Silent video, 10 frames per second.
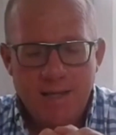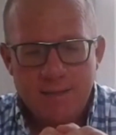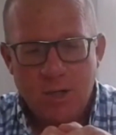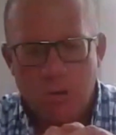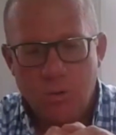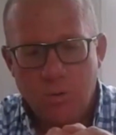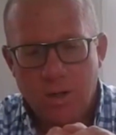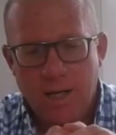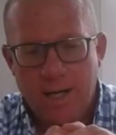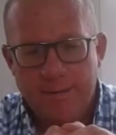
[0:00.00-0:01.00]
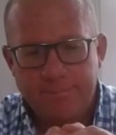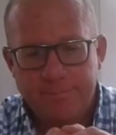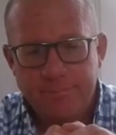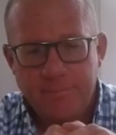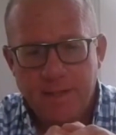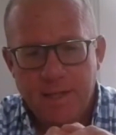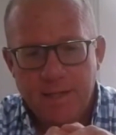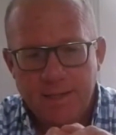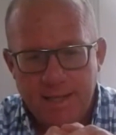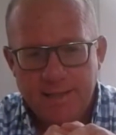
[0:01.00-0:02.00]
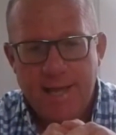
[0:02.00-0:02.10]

So um, that,